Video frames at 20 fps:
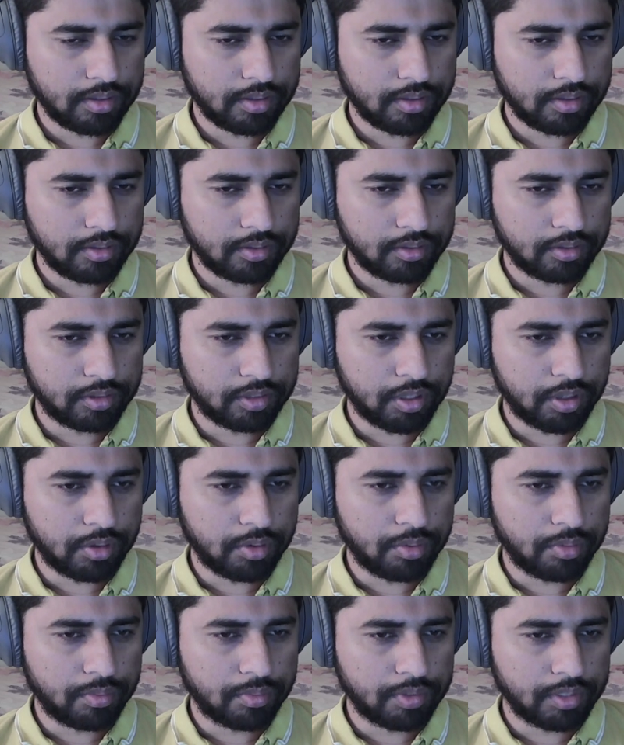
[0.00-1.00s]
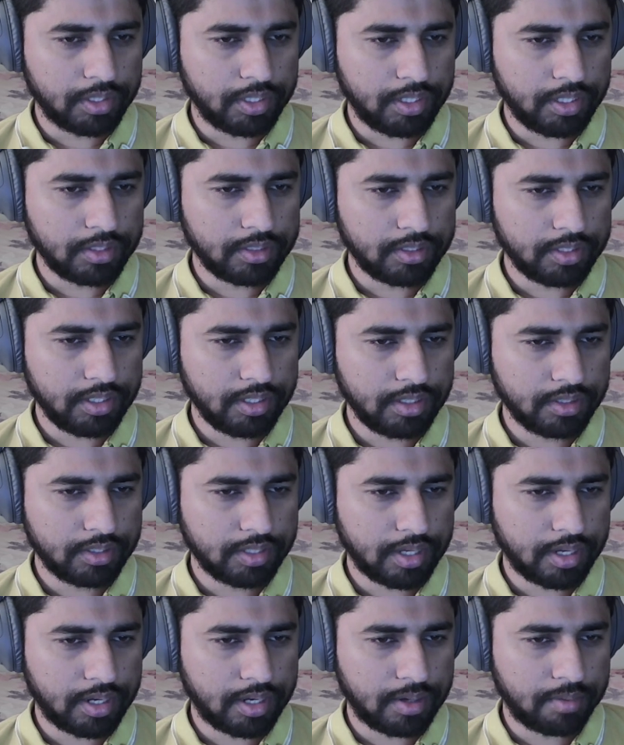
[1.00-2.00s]
So, this is
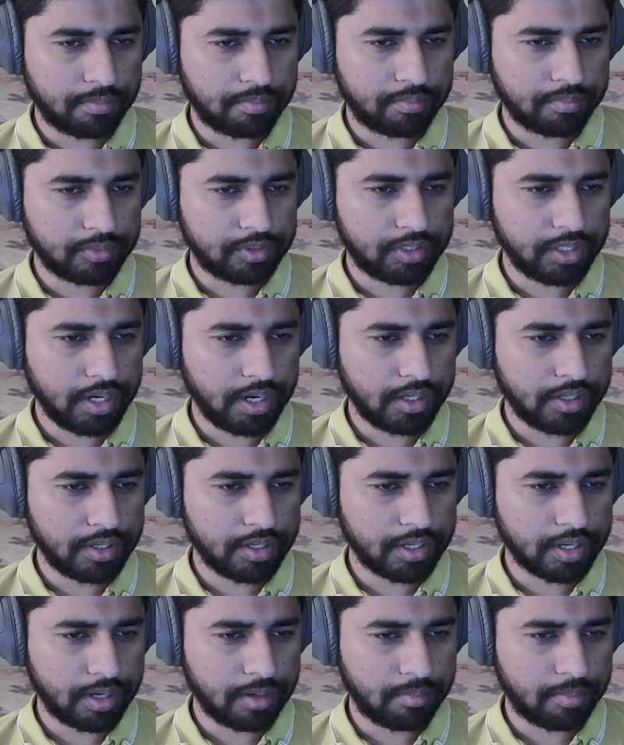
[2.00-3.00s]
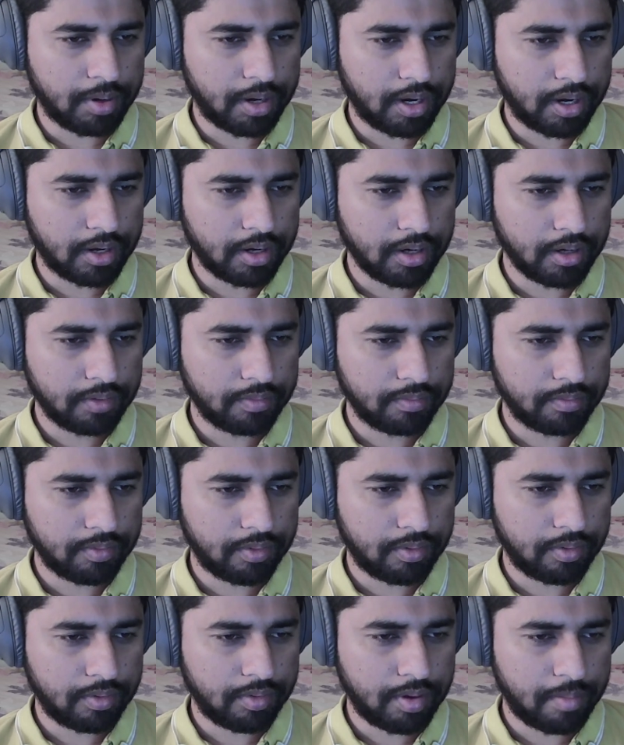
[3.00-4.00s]
a cylindrical bar
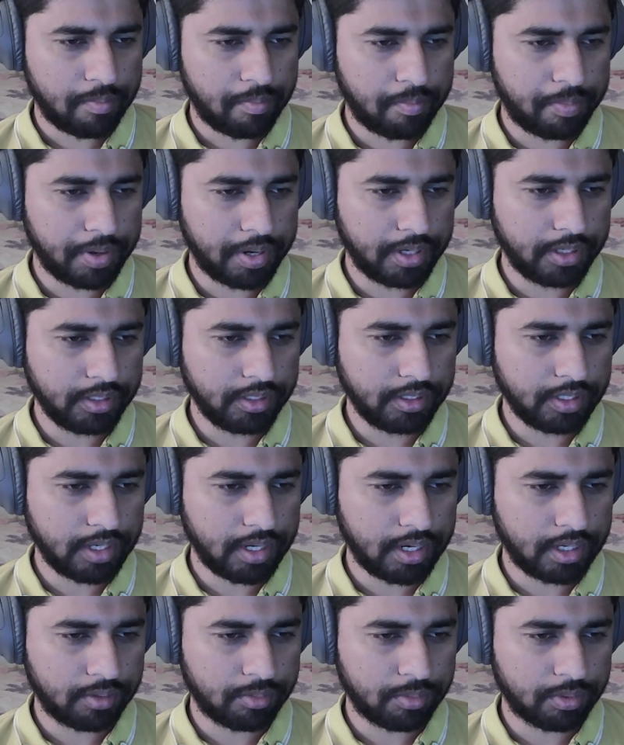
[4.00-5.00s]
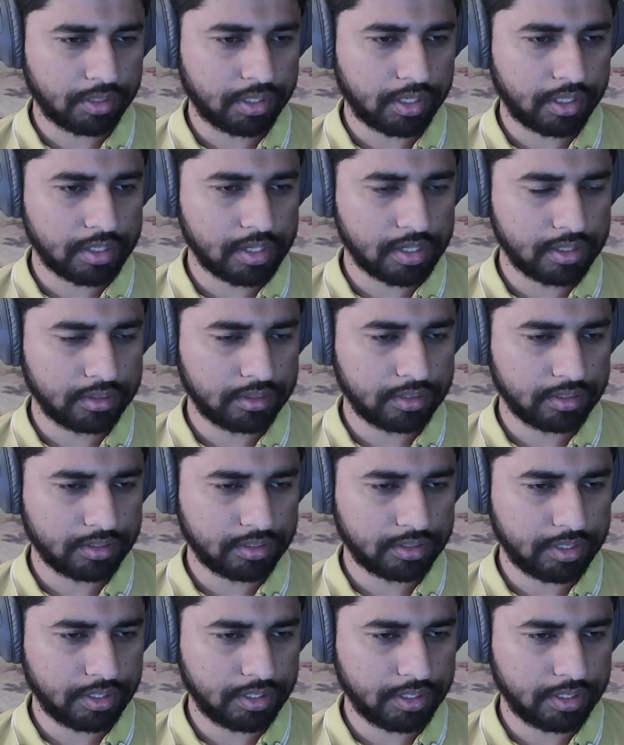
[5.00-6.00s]
bent at
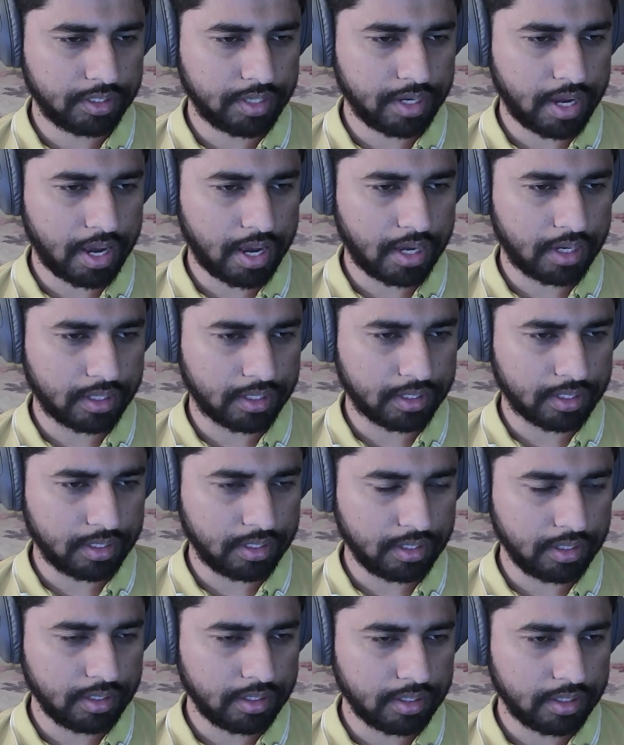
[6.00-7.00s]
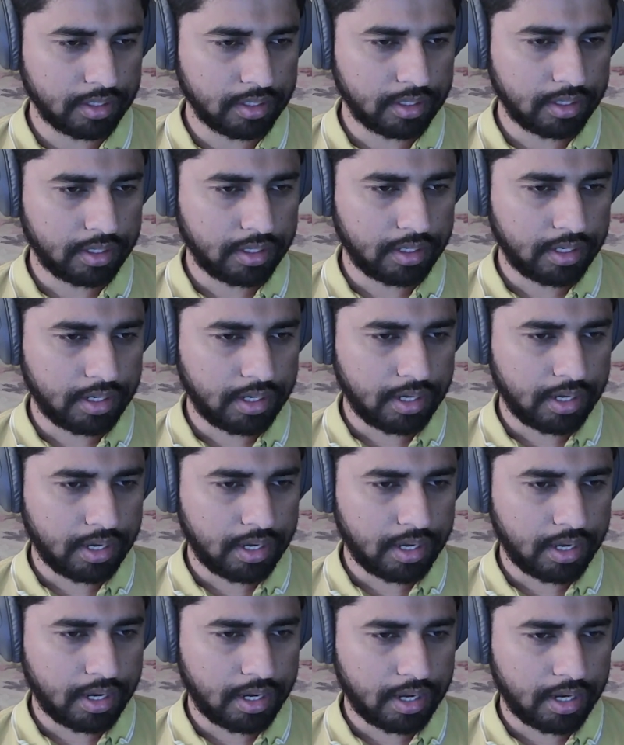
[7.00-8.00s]
160-degree angle
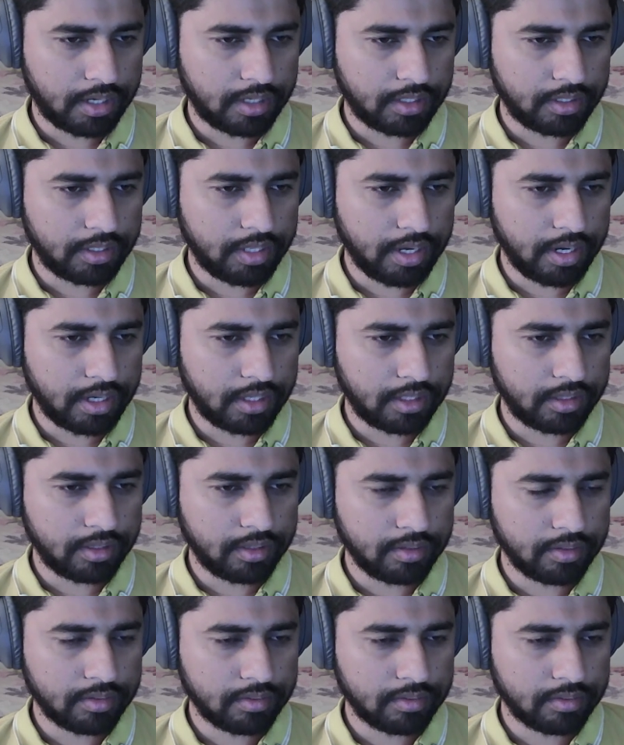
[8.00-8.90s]
and then